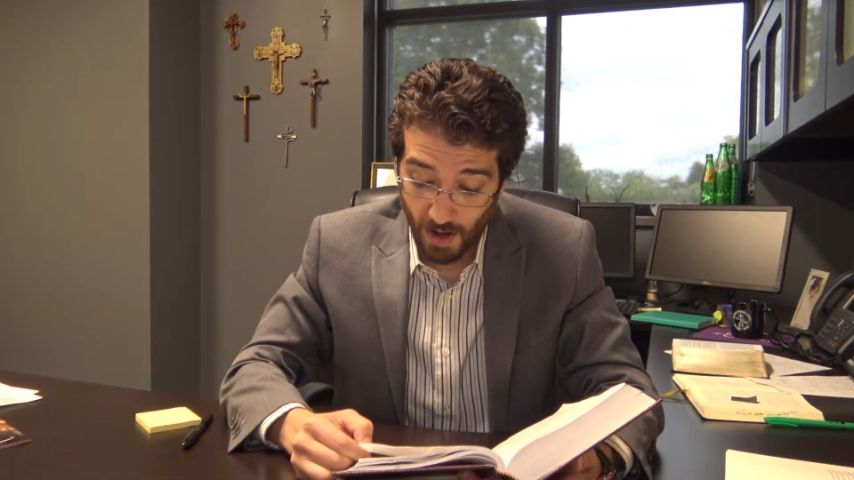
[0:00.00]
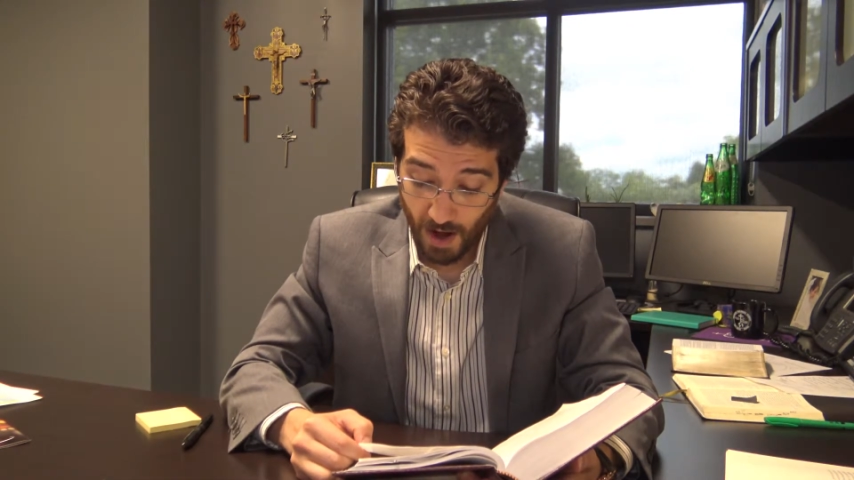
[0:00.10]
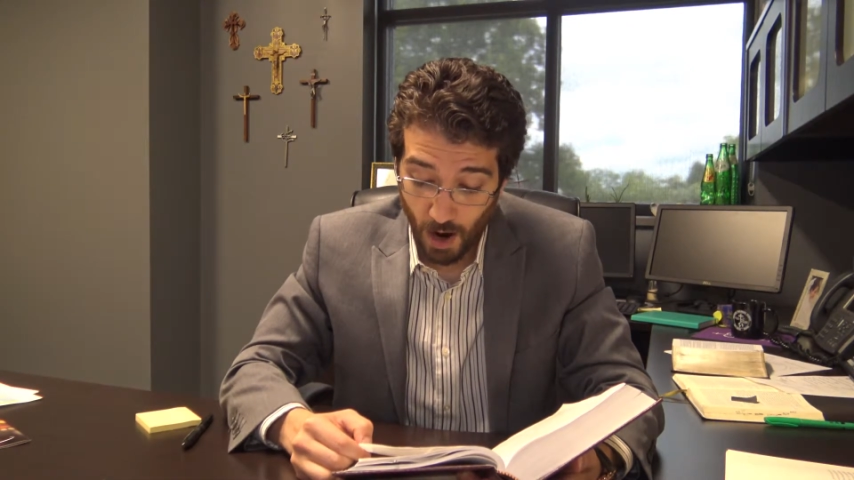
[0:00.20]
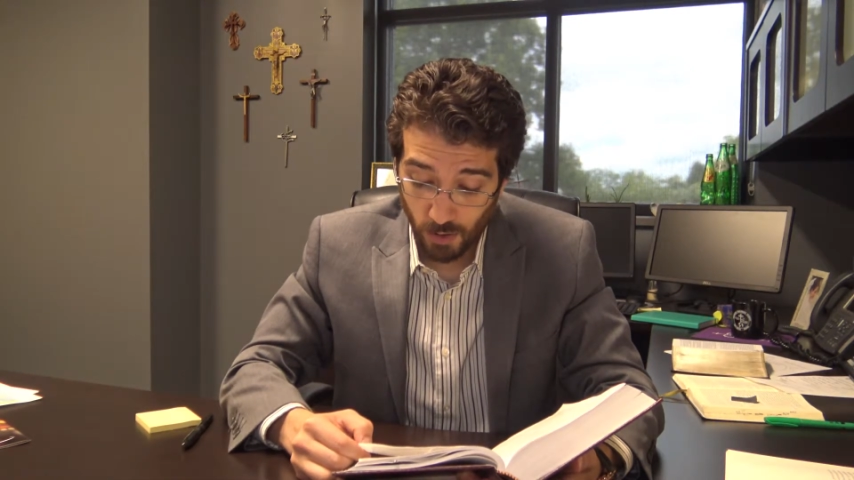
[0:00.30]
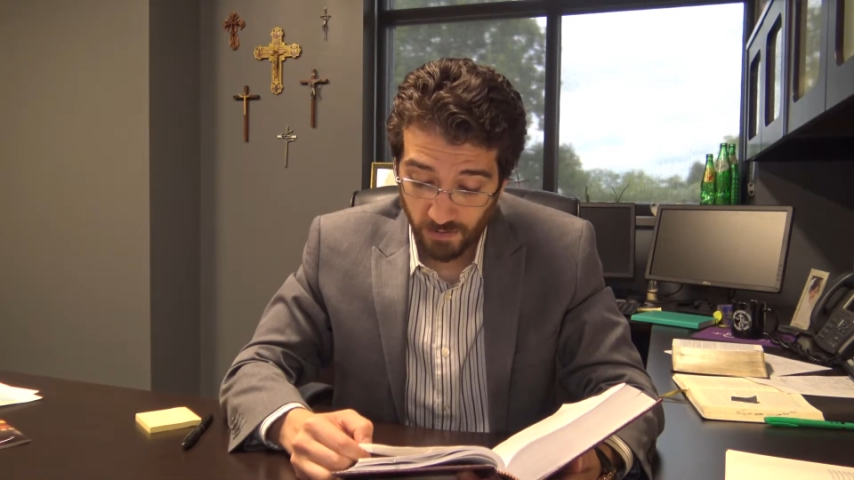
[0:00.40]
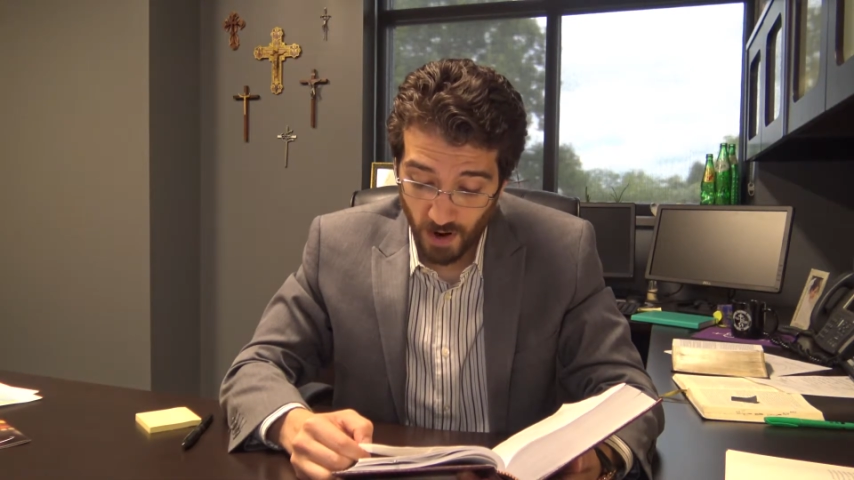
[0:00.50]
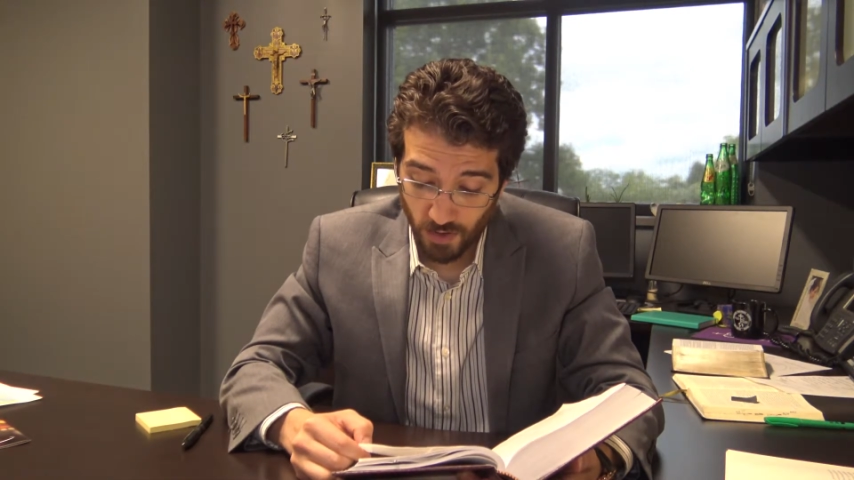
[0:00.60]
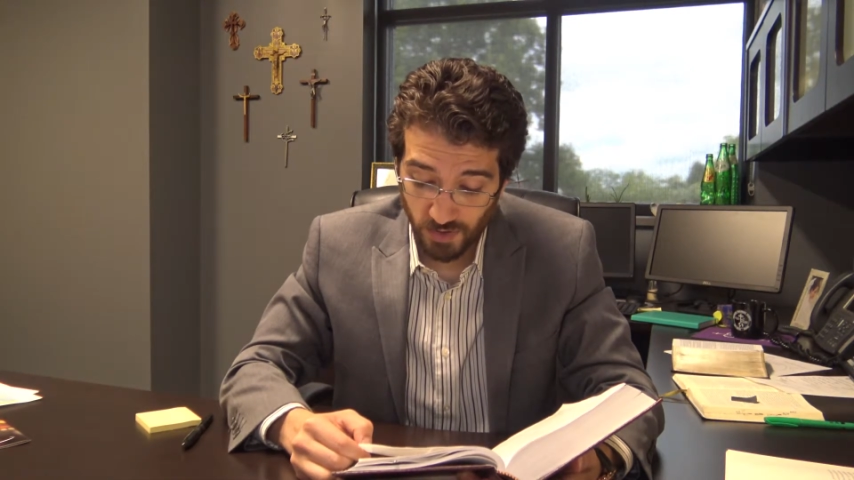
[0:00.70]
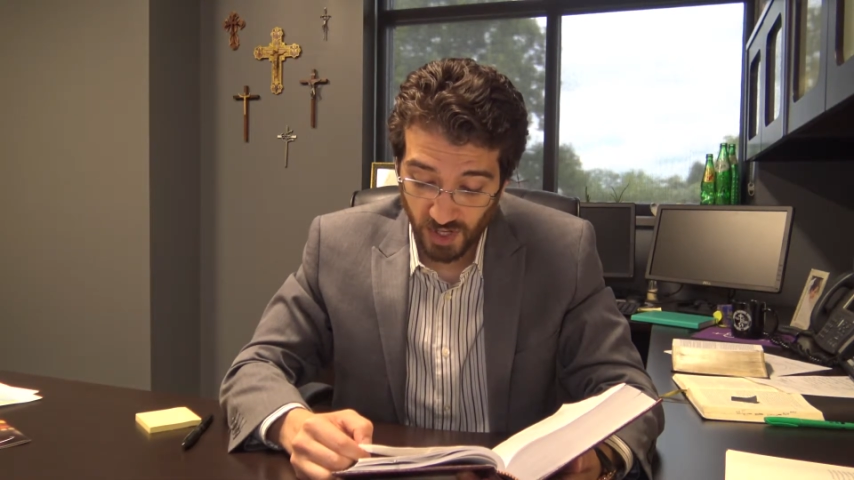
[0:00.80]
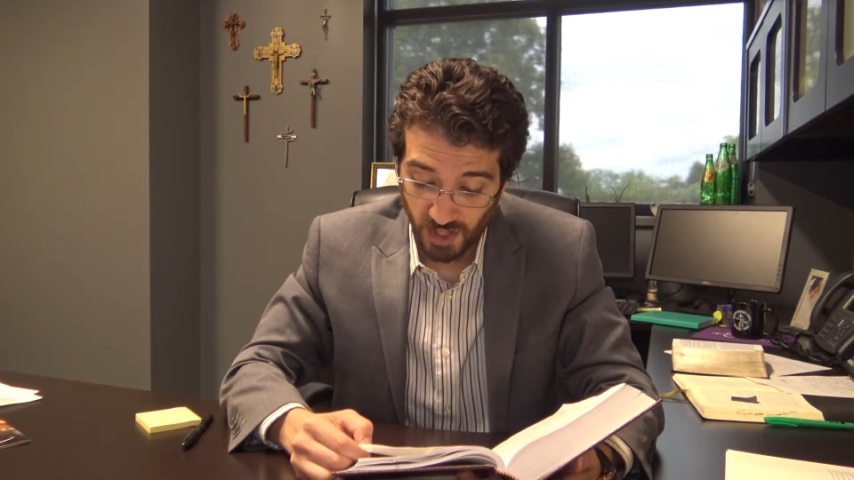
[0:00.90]
Our
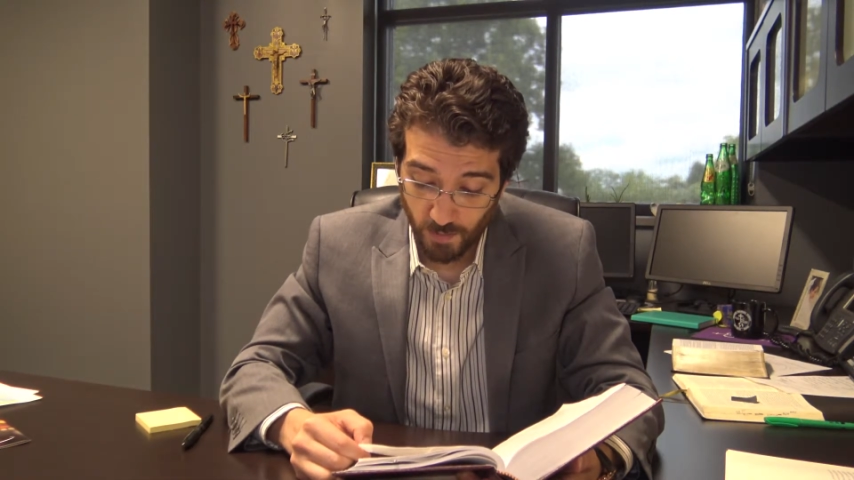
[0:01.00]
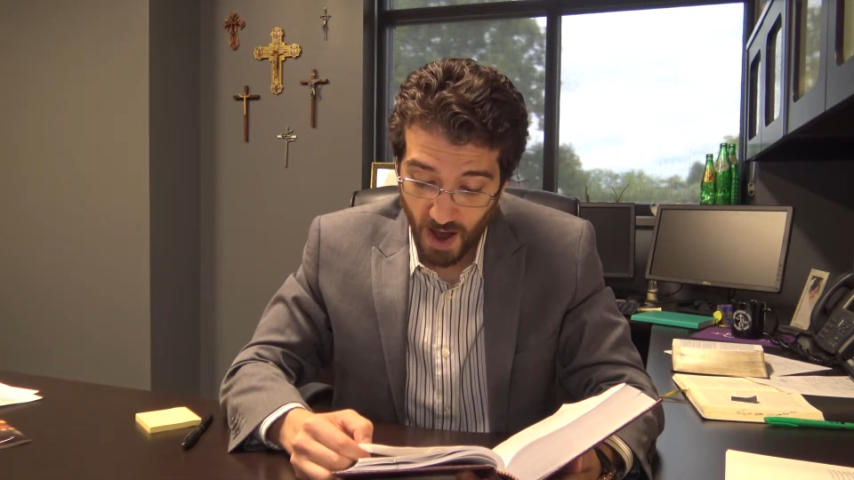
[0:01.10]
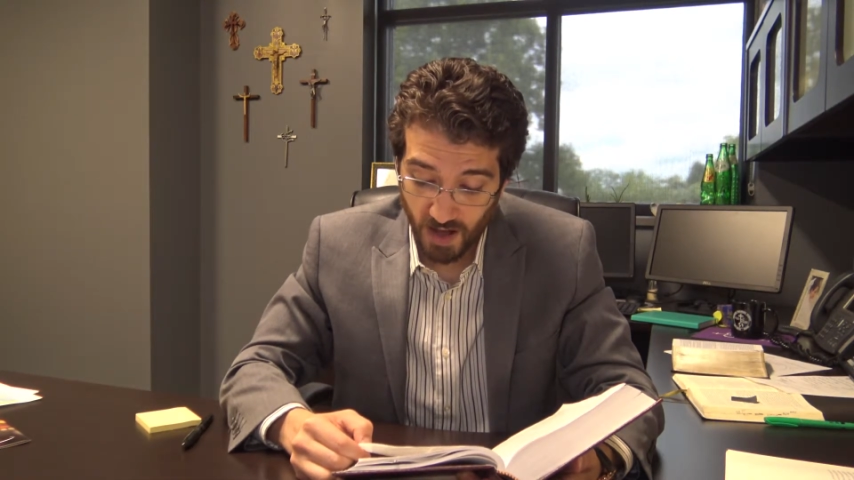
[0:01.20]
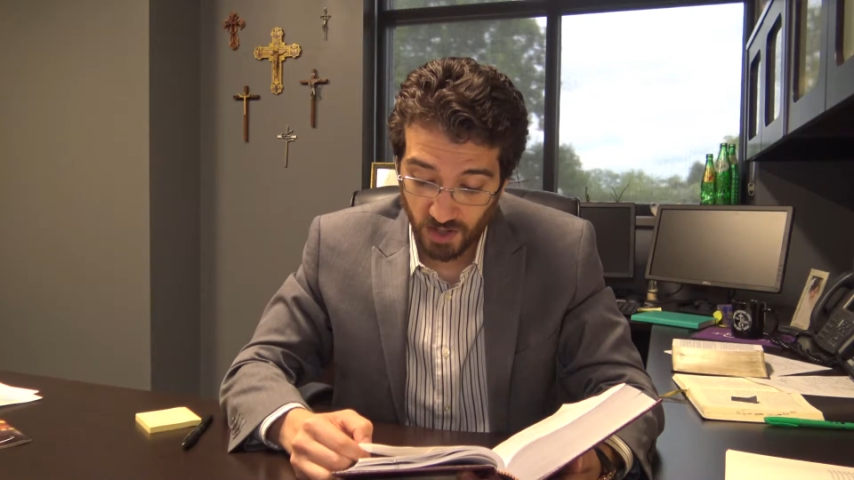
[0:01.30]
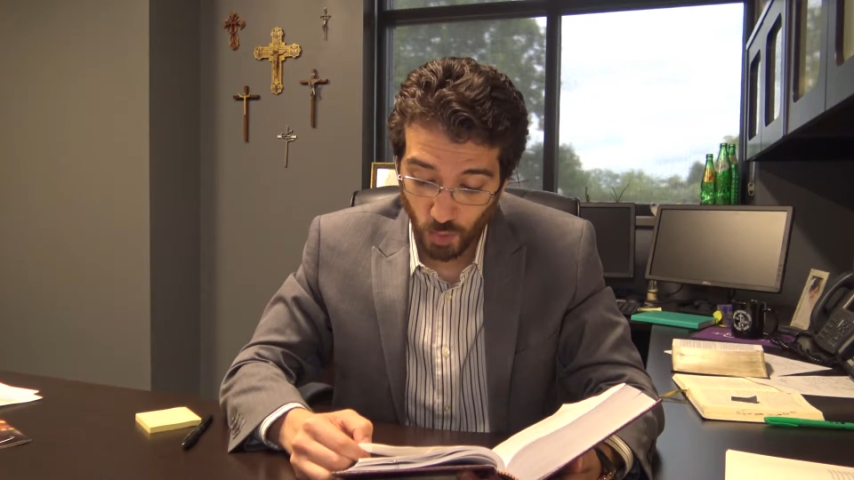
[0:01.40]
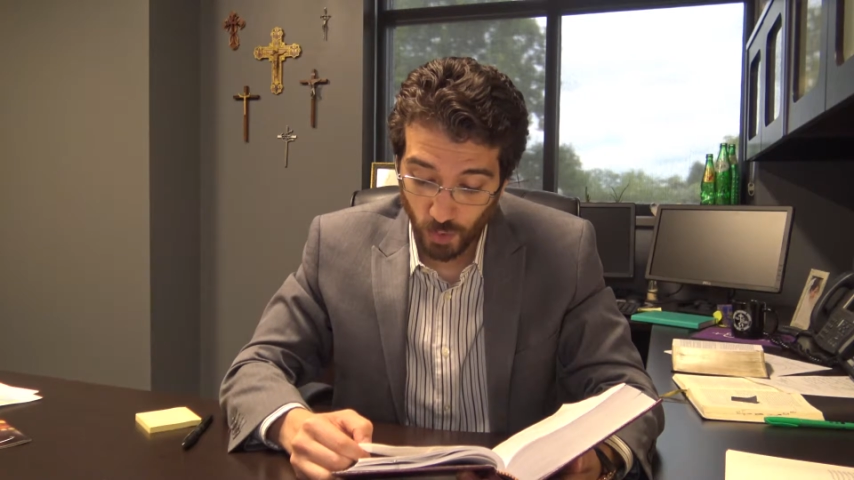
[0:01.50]
fathers ate the manna in the